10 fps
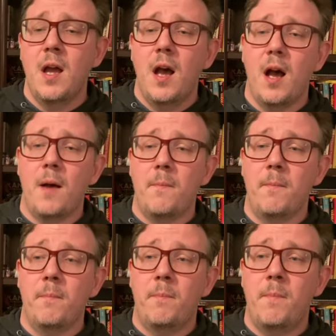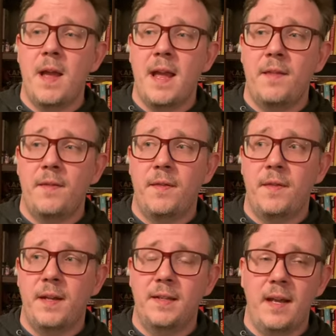Um, and
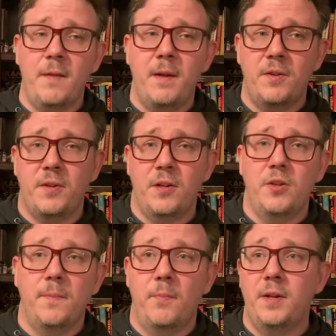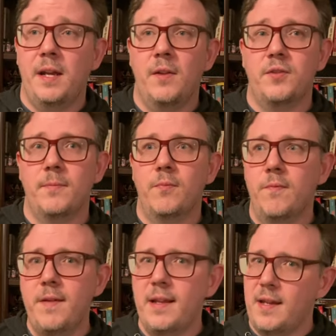these animators on YouTube put together some
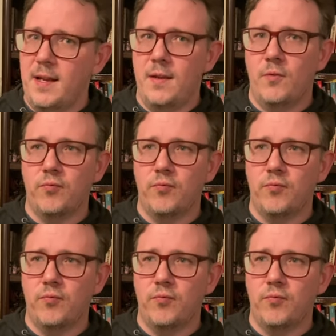really